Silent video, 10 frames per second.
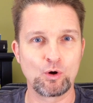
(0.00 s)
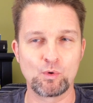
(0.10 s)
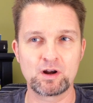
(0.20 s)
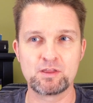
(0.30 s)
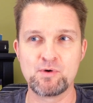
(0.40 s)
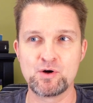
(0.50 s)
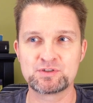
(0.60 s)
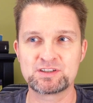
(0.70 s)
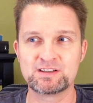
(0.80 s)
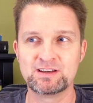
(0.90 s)
or one of the
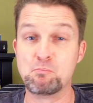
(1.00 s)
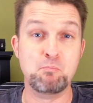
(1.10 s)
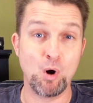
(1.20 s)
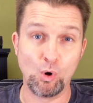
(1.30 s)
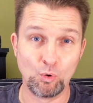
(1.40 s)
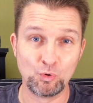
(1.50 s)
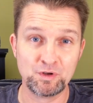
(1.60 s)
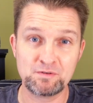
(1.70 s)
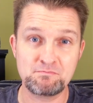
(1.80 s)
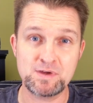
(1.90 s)
most
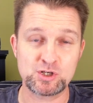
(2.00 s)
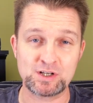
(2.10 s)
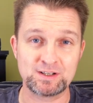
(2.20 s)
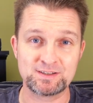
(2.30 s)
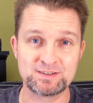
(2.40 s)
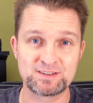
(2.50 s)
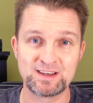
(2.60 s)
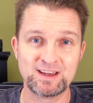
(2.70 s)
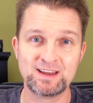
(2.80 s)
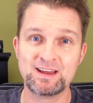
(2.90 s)
bold missions
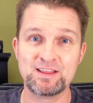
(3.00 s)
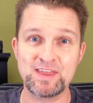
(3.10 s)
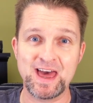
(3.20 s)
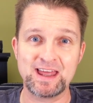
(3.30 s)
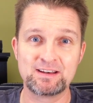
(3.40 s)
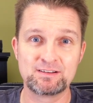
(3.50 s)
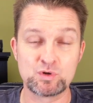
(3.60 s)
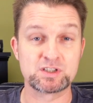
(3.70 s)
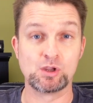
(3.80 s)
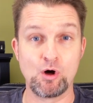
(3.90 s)
that
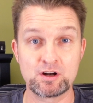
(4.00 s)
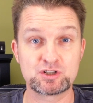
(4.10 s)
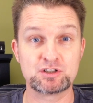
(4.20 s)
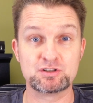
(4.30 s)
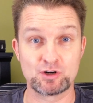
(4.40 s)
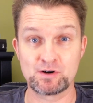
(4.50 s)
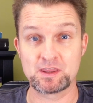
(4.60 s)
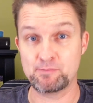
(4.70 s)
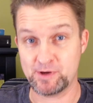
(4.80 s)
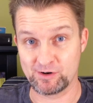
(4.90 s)
was launched during
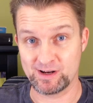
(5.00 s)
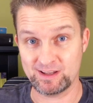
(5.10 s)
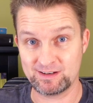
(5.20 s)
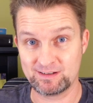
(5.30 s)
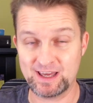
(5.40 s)
the period.